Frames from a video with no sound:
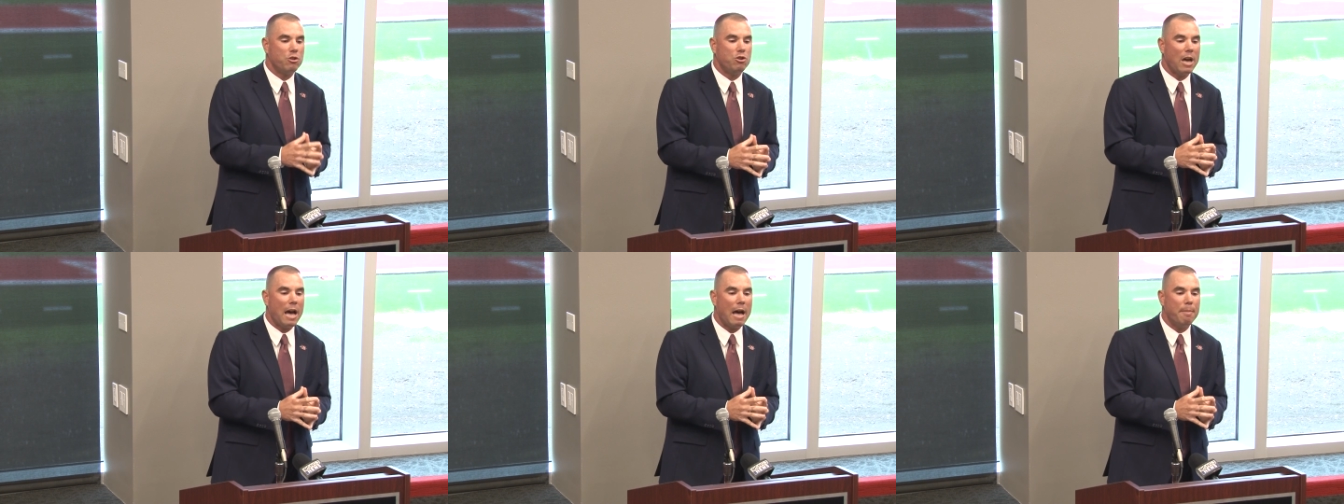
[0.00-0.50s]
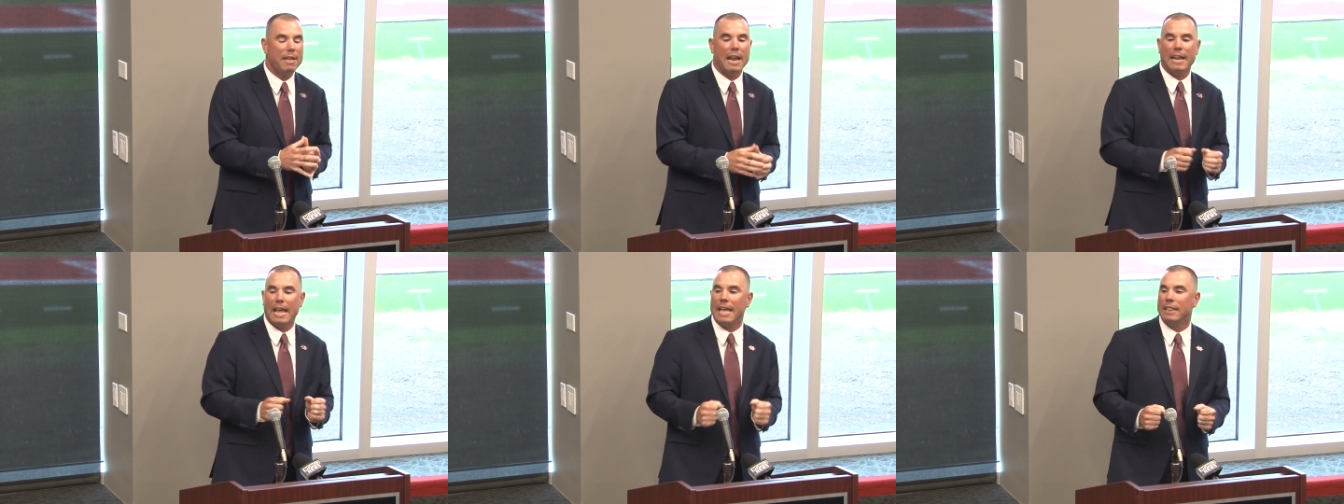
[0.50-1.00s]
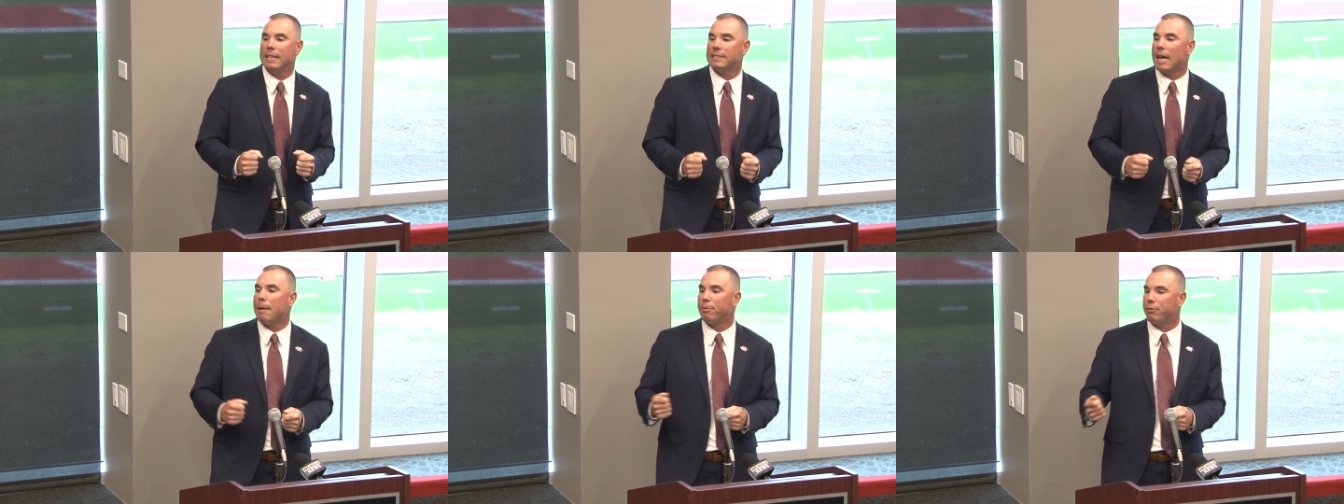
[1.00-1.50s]
a job that had endless
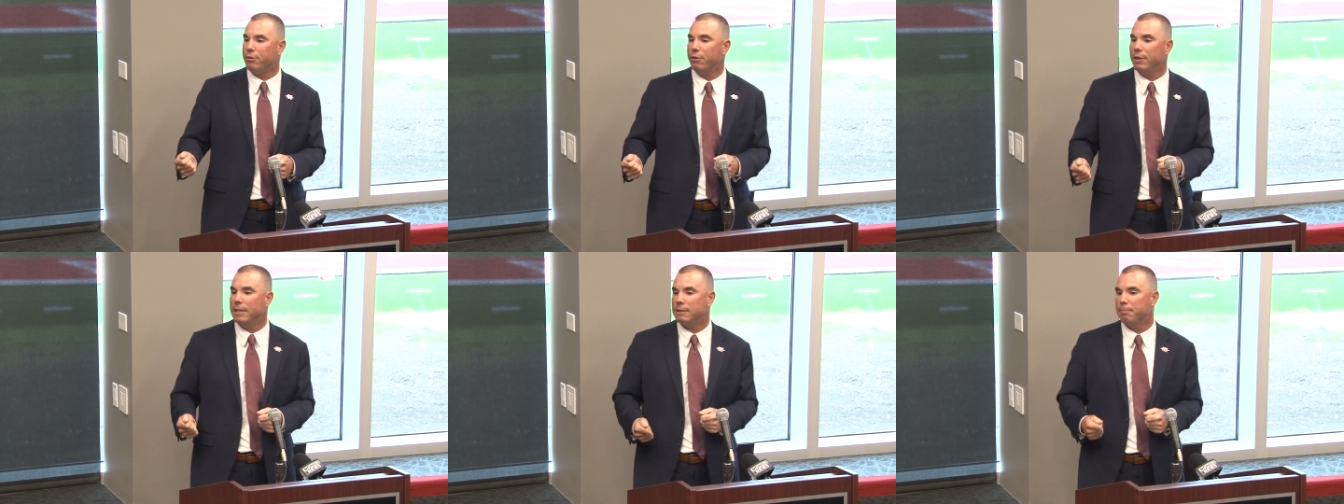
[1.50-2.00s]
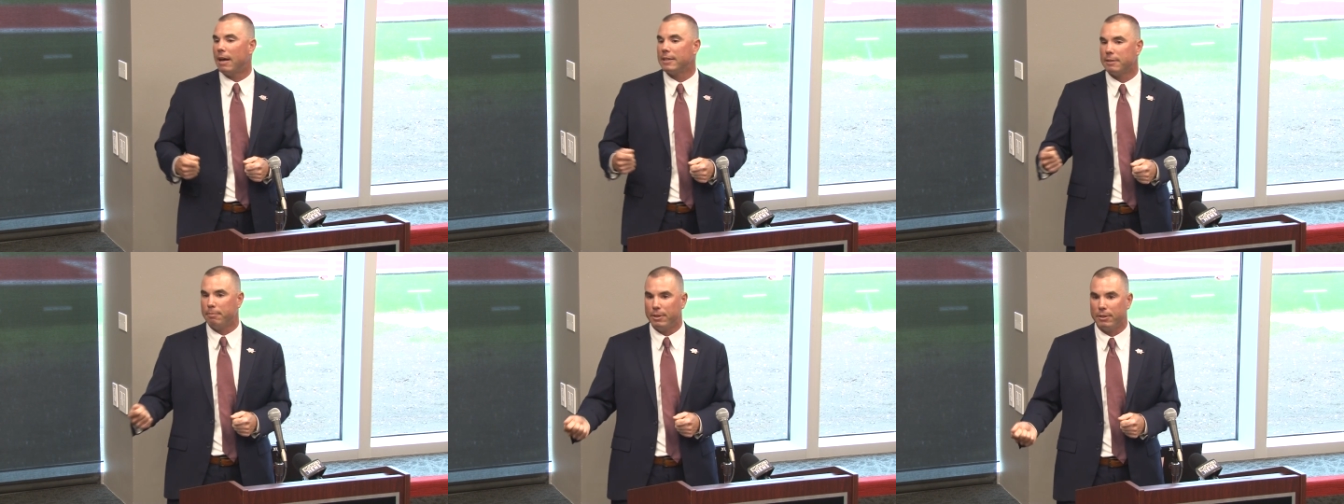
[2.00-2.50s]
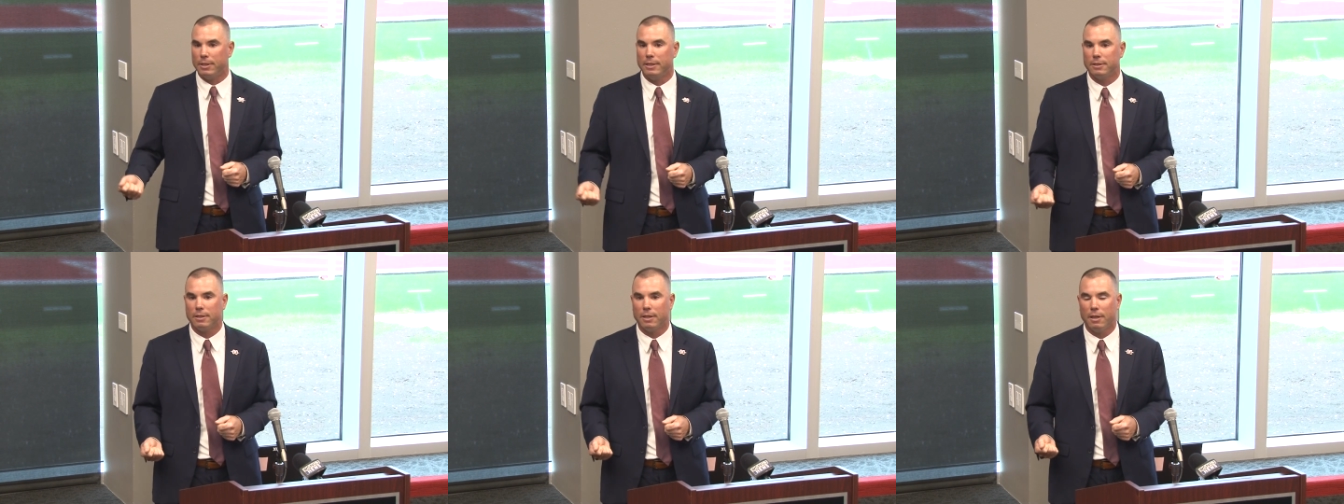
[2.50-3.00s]
opportunities and possibilities.